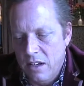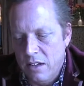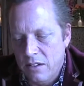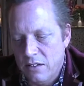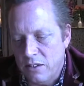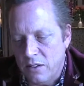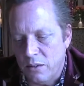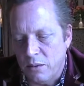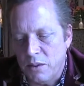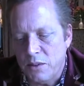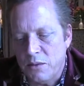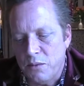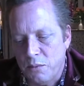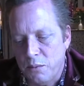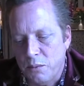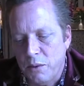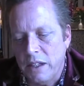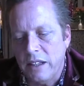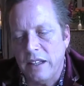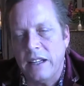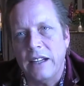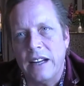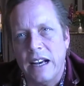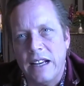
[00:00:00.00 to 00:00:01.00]
So it's
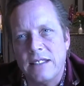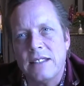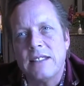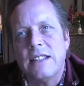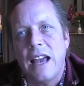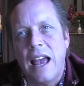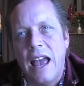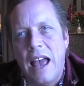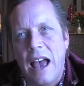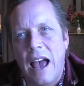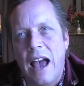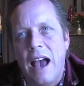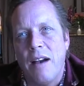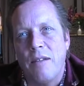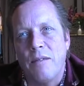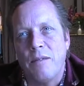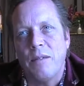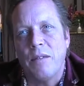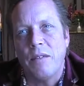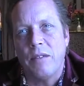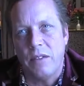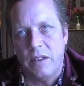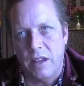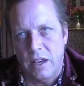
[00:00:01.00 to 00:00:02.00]
really nice to
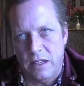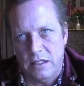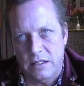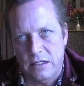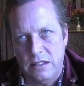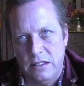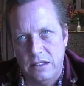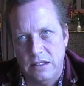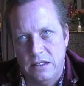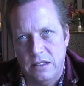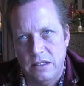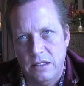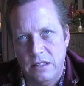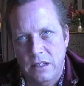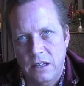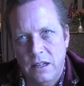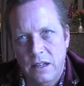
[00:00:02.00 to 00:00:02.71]
have this.